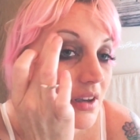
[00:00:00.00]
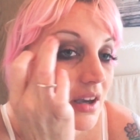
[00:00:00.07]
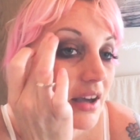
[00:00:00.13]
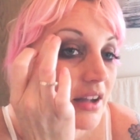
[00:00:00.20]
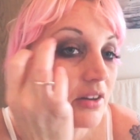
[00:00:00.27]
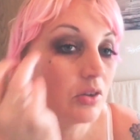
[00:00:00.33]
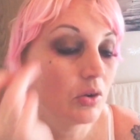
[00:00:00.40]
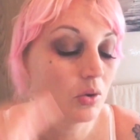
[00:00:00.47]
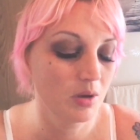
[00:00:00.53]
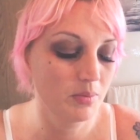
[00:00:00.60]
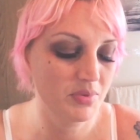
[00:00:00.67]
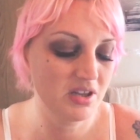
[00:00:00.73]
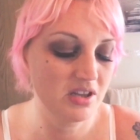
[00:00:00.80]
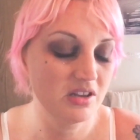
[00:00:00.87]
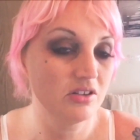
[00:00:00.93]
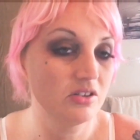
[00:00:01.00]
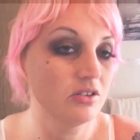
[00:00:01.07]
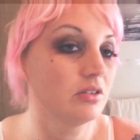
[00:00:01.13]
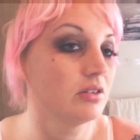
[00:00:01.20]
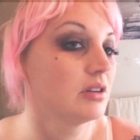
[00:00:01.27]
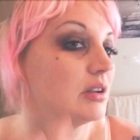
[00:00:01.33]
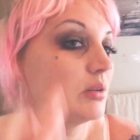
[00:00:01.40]
I don't know. Up
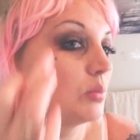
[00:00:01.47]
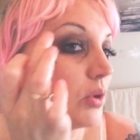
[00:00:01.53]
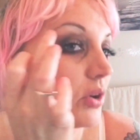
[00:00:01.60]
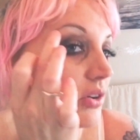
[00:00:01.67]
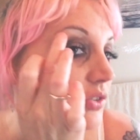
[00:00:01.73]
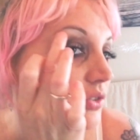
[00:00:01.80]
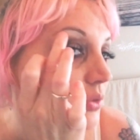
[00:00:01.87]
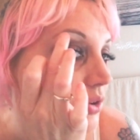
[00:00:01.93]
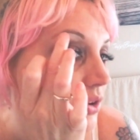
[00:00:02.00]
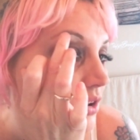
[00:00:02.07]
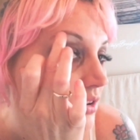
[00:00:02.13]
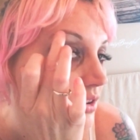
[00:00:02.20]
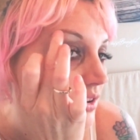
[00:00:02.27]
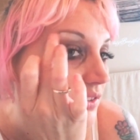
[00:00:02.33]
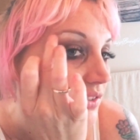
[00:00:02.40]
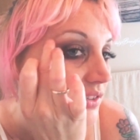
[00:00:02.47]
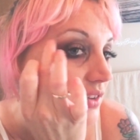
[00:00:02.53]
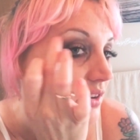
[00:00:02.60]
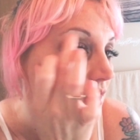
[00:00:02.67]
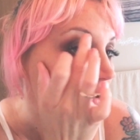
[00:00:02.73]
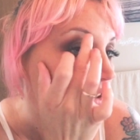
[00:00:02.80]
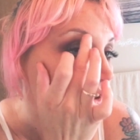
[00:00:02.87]
here, it works good because